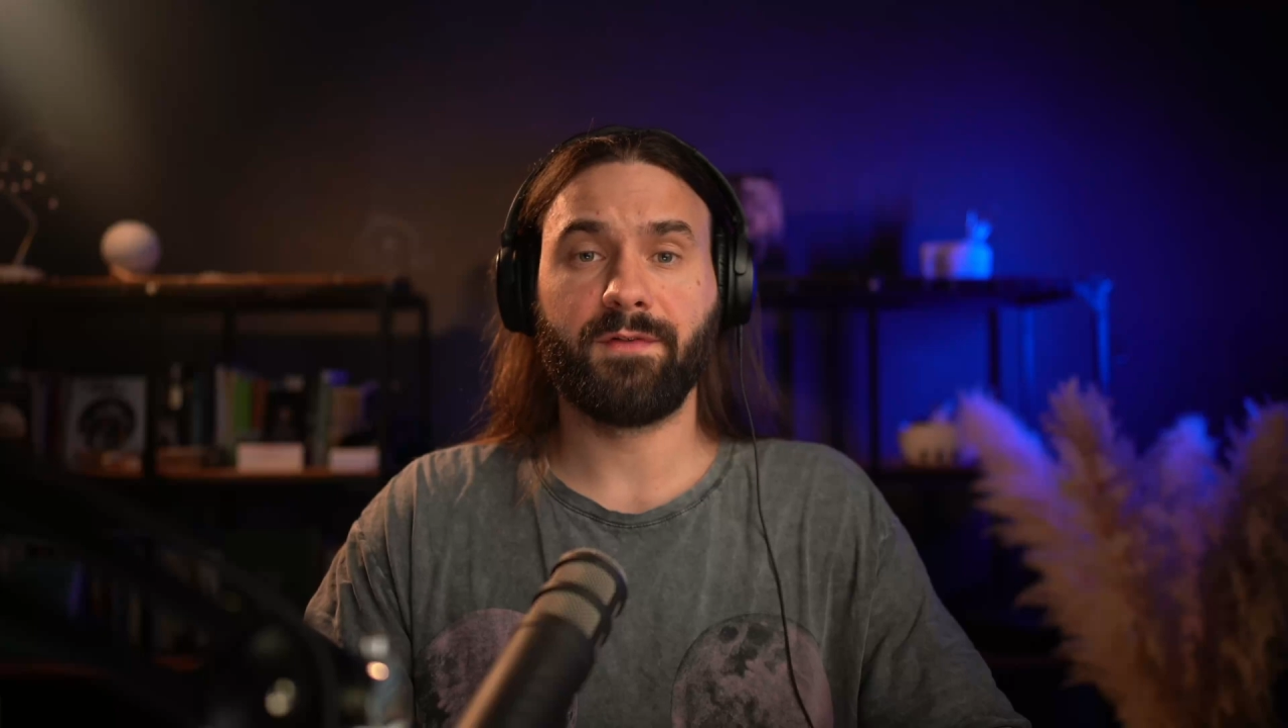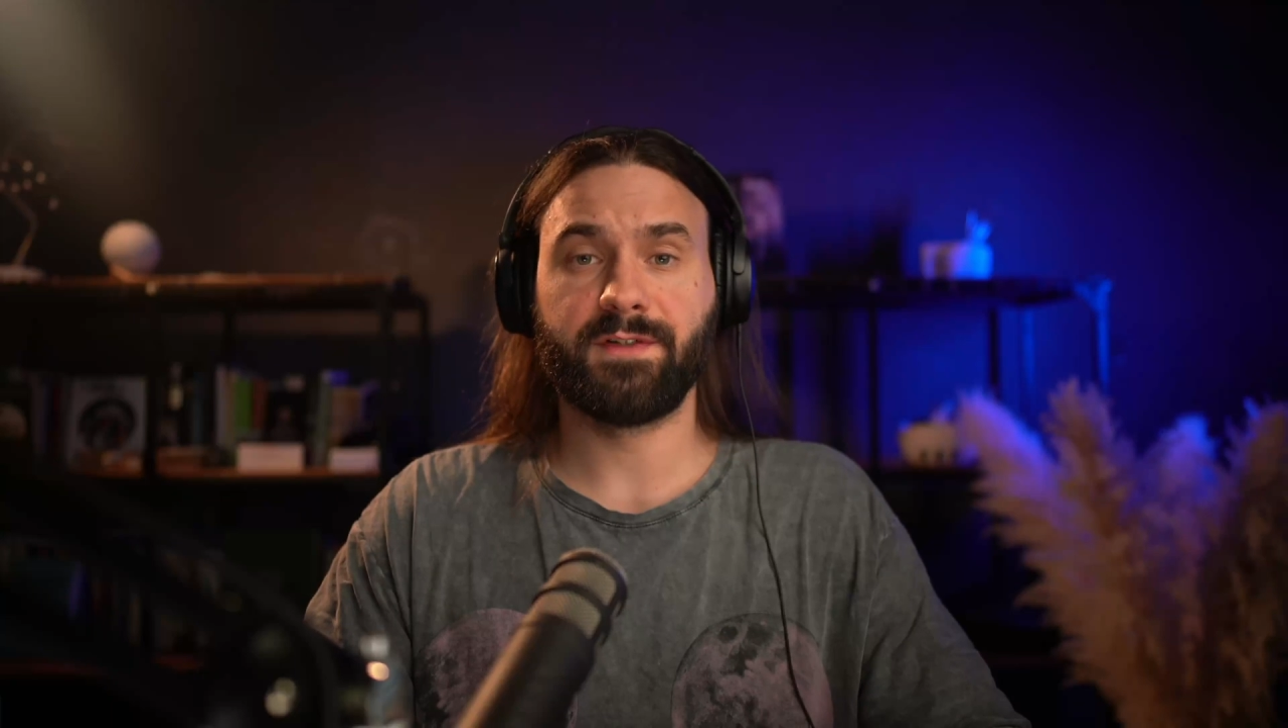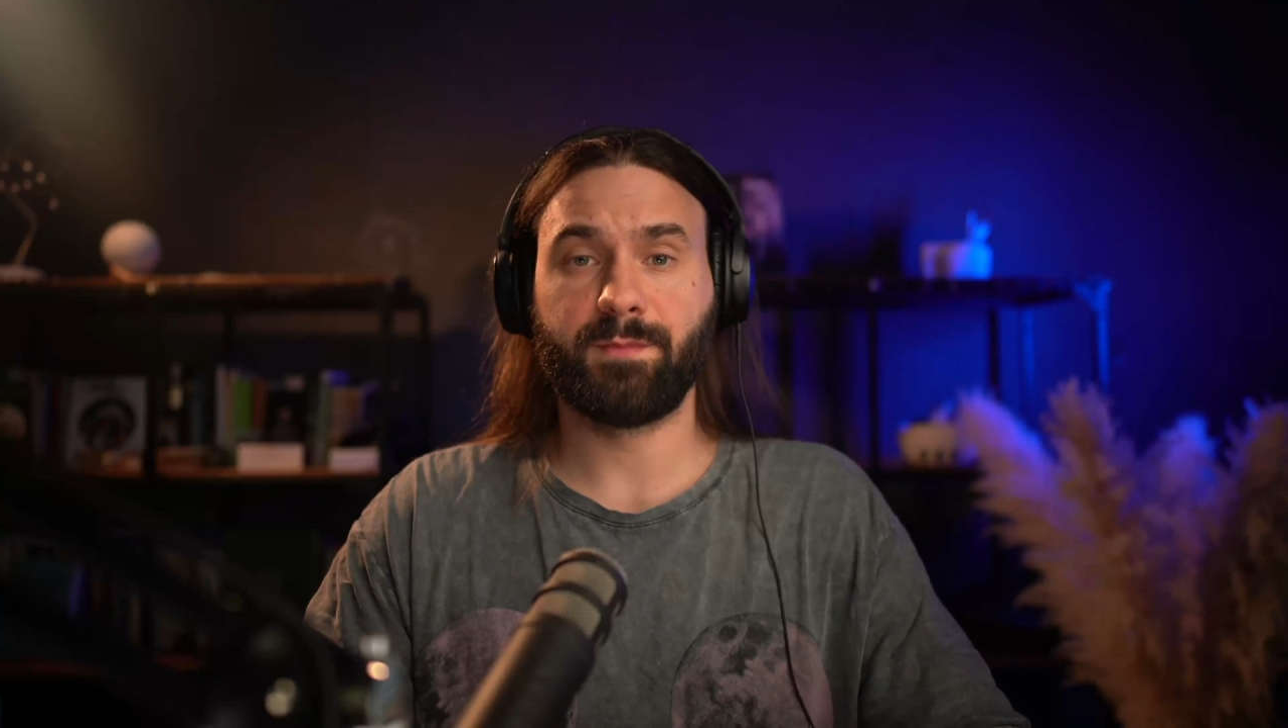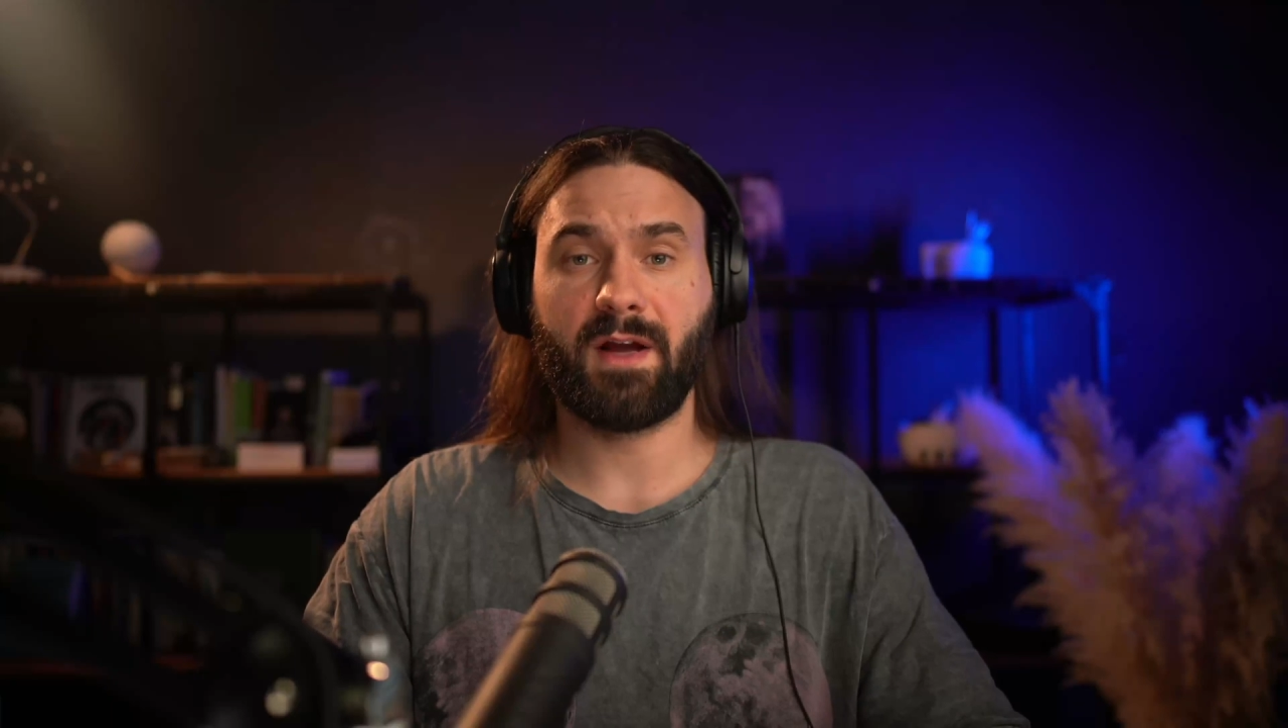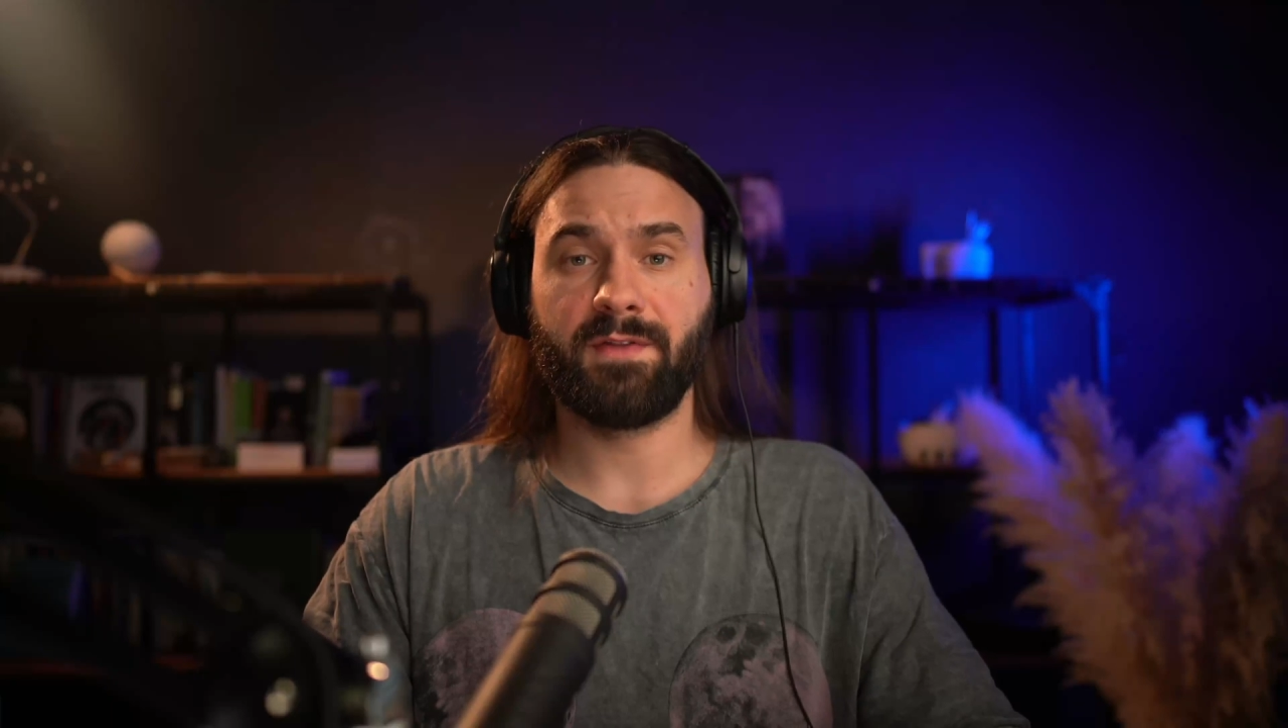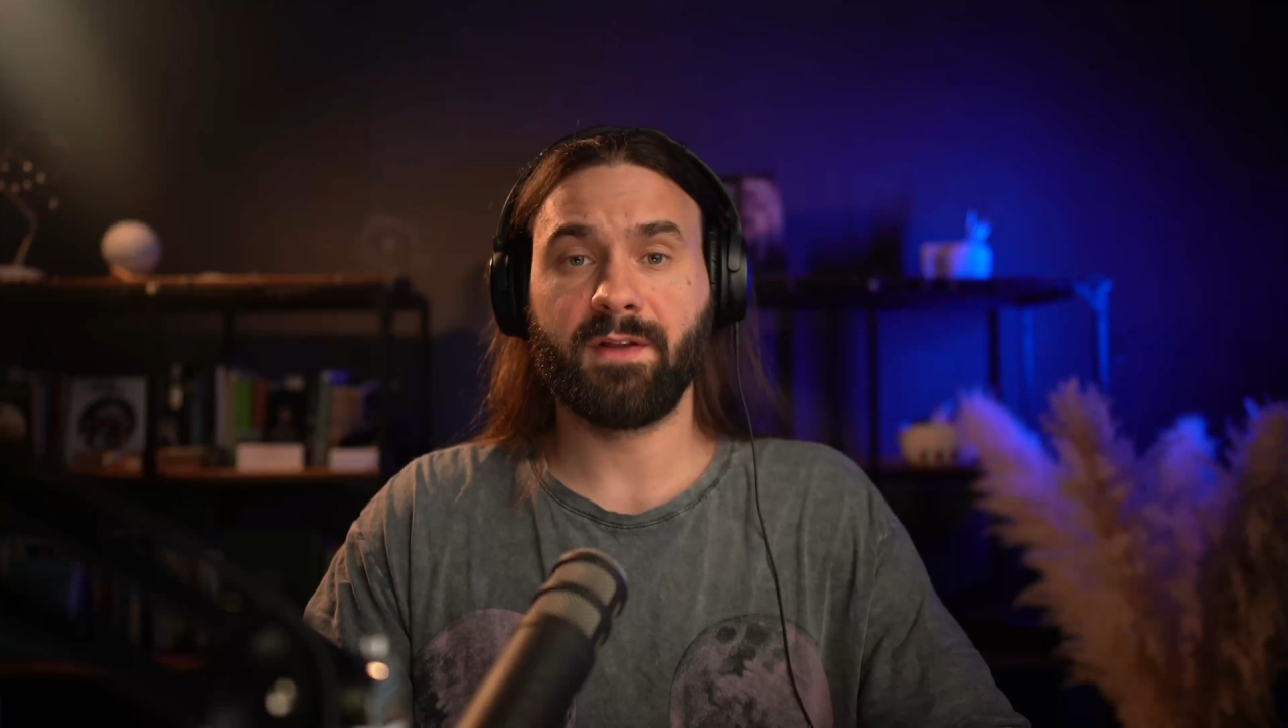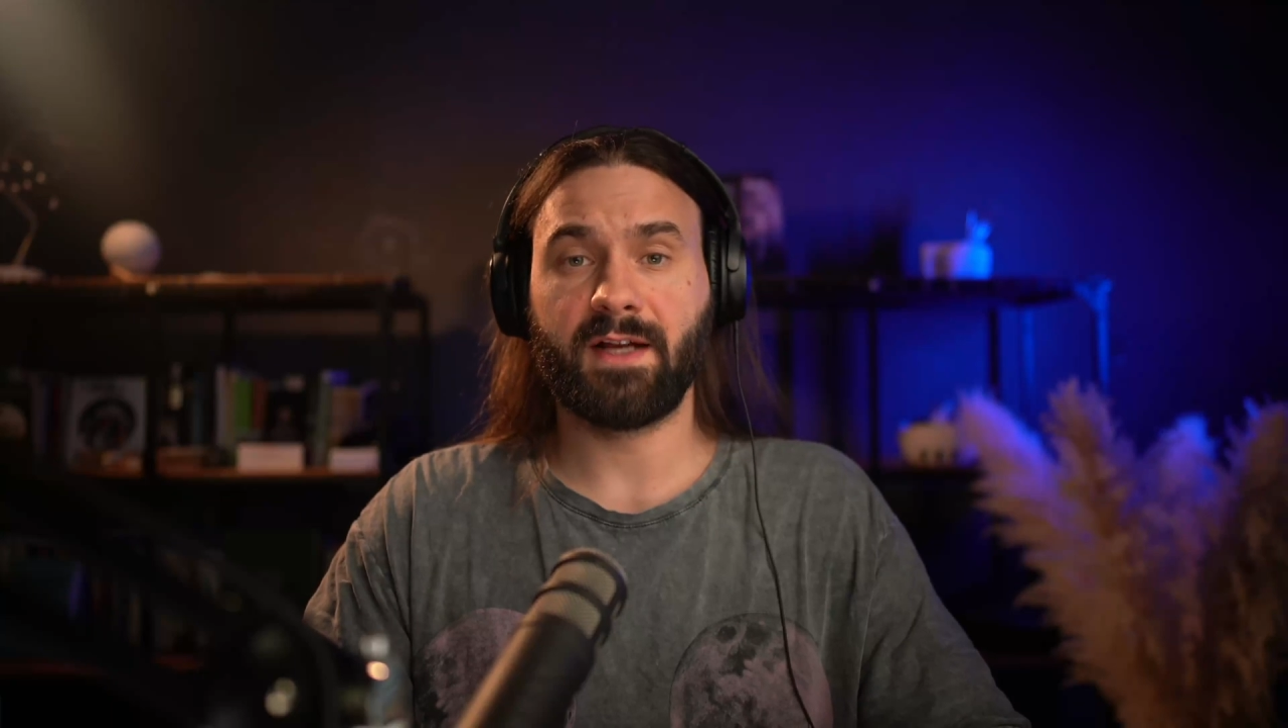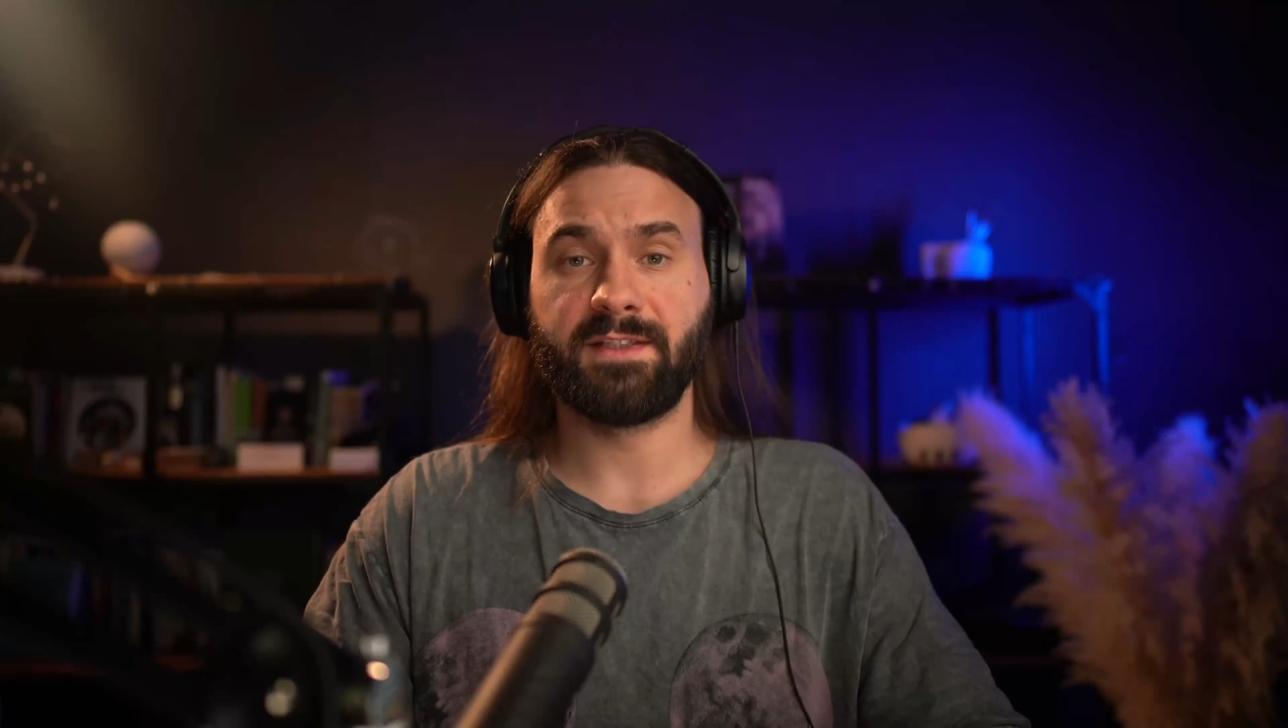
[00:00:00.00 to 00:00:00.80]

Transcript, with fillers: with Python